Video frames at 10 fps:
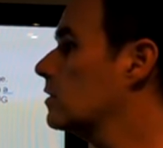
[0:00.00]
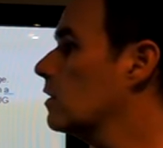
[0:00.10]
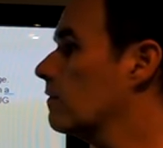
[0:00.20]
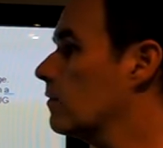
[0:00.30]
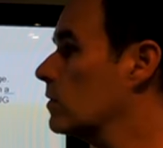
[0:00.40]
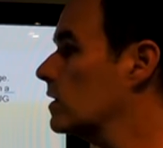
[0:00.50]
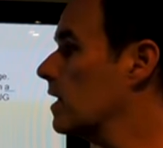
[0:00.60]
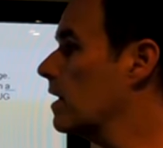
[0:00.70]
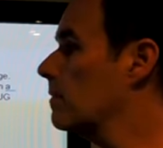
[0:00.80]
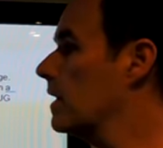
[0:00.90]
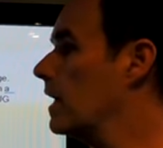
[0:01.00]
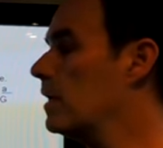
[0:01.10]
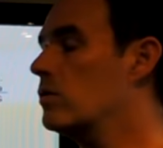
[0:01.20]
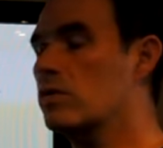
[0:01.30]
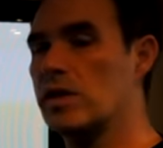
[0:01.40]
So the first time
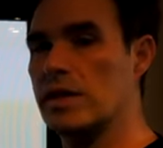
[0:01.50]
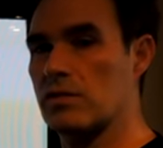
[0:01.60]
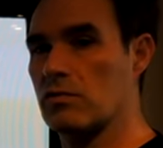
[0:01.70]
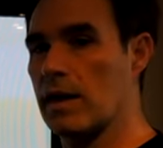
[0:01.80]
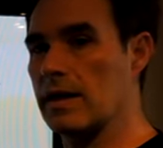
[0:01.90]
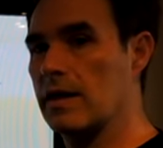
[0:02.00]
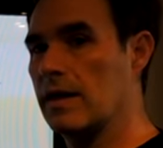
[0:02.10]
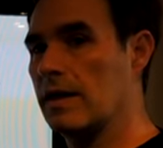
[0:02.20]
AUG is read,